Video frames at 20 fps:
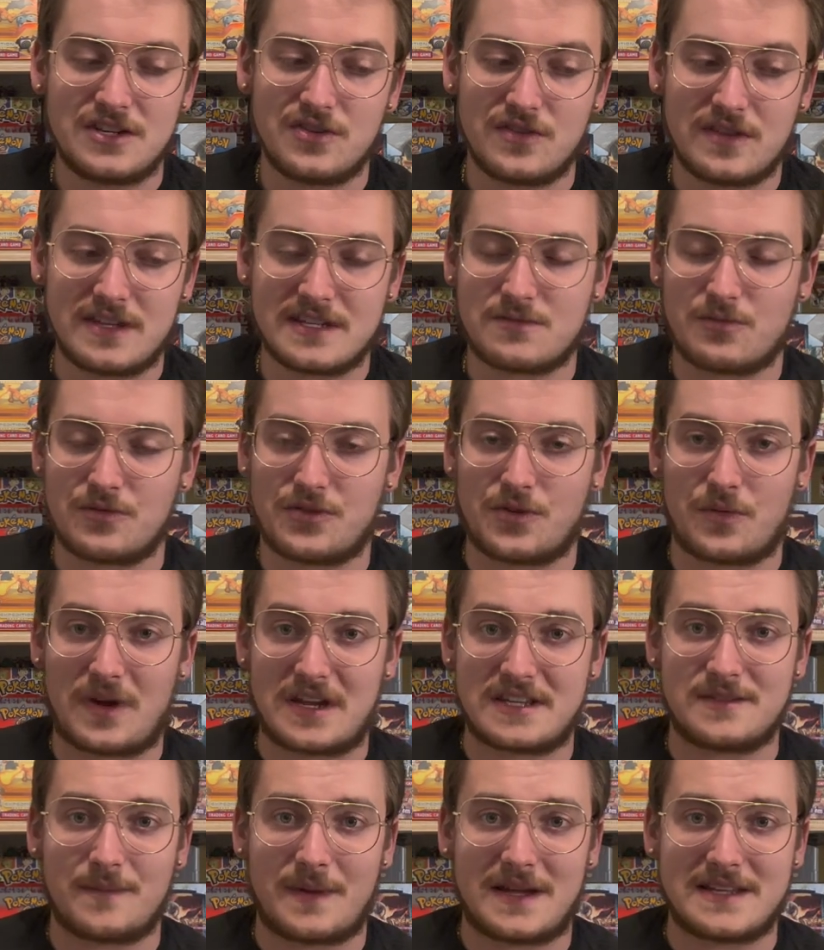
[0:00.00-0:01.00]
do this with the
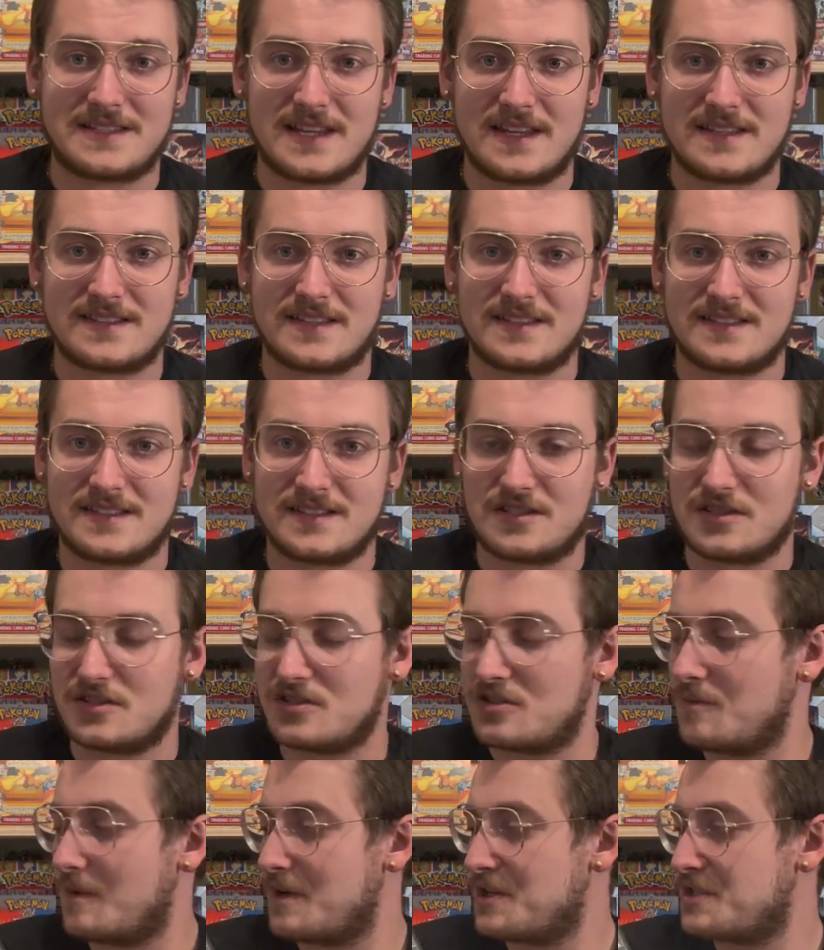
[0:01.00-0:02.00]
rest of my sets because it took
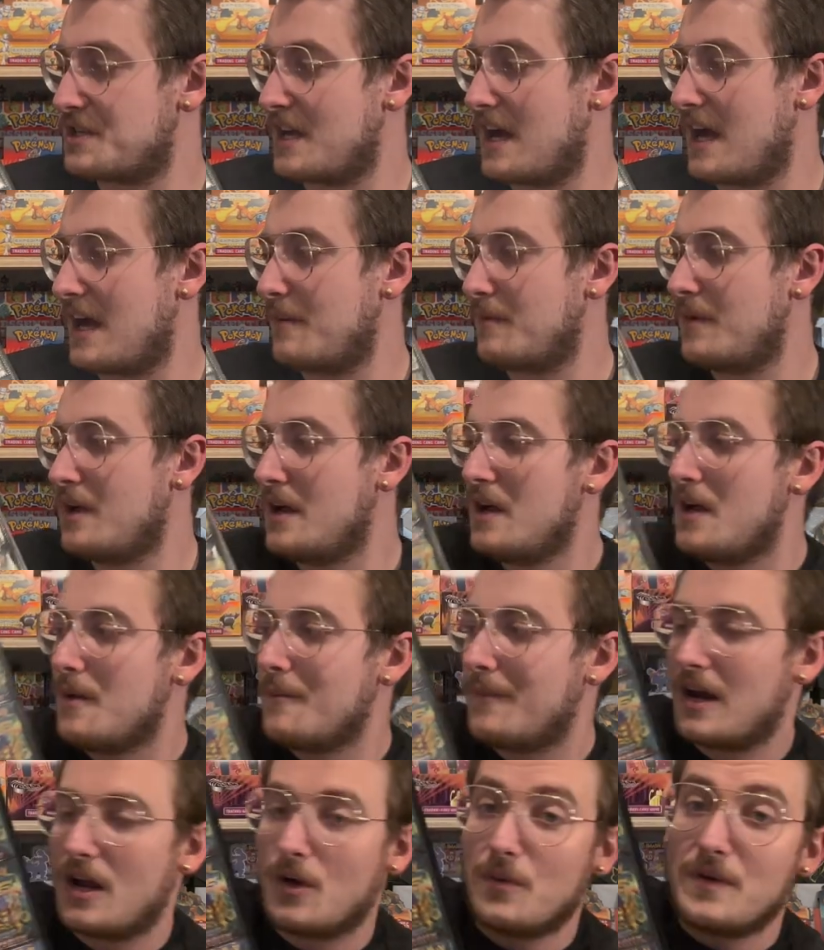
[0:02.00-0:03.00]
too much time,
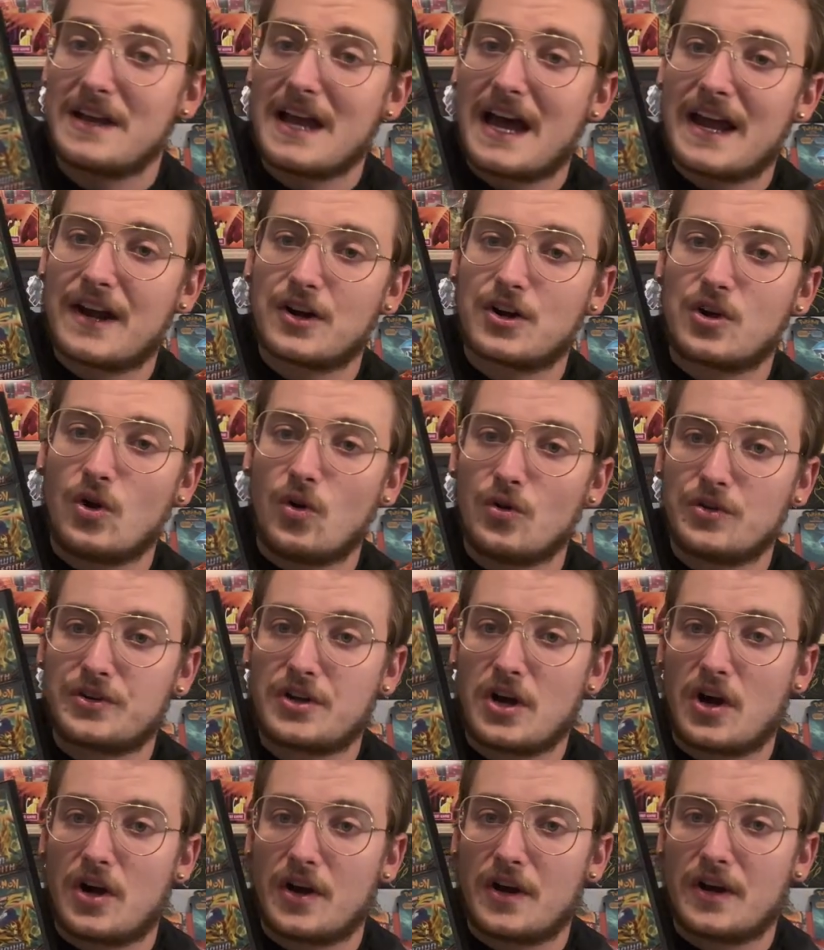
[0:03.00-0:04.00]
but uh, we got our gold
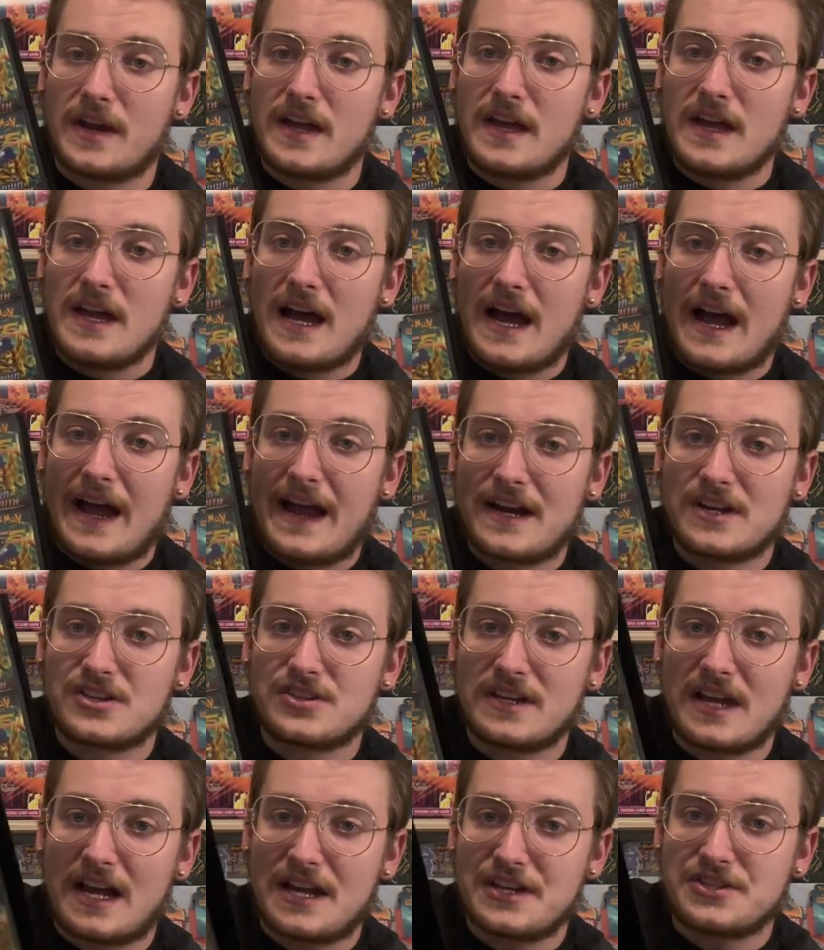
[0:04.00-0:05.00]
card. I
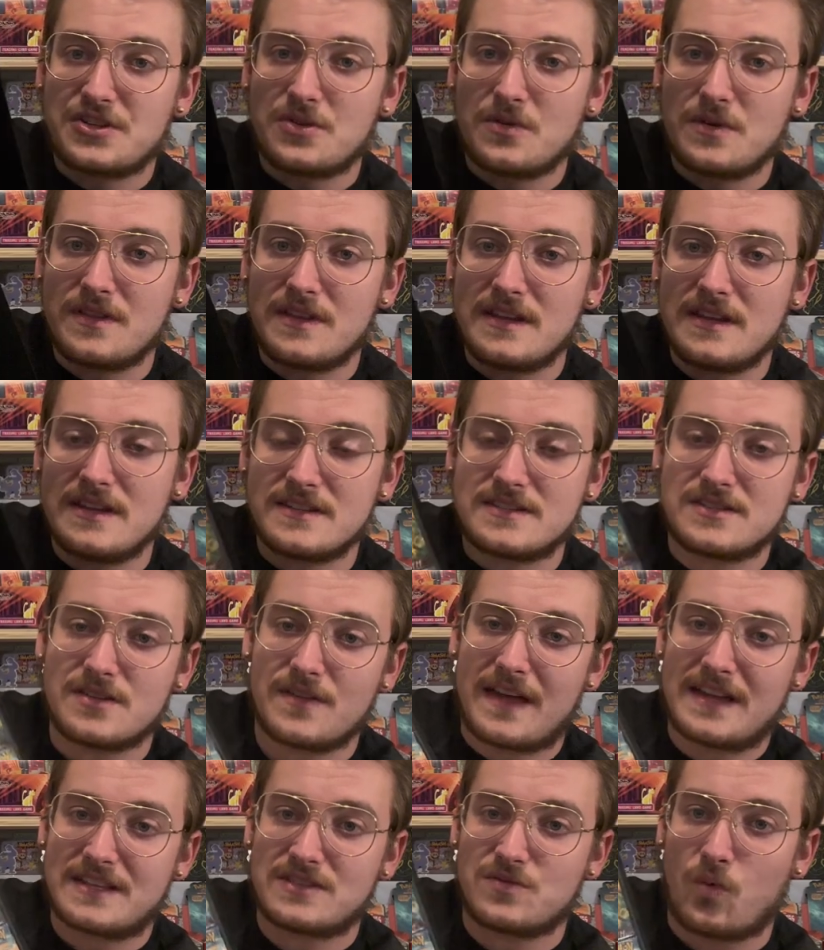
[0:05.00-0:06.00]
actually got two of these, so
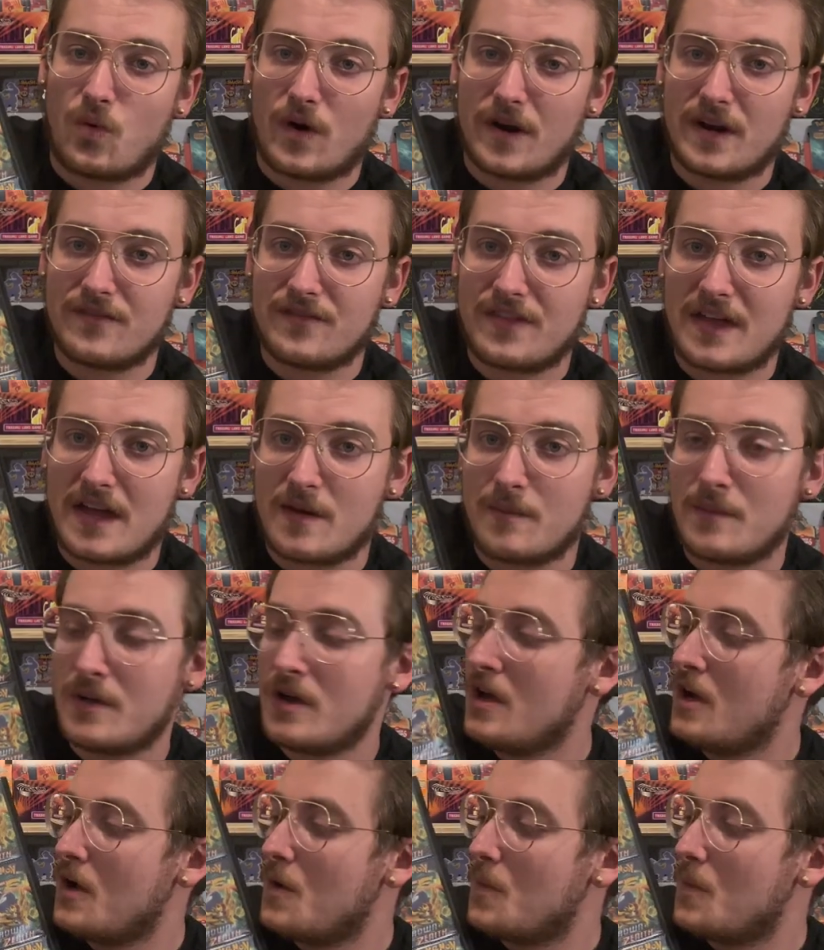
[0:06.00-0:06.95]
that's one of them.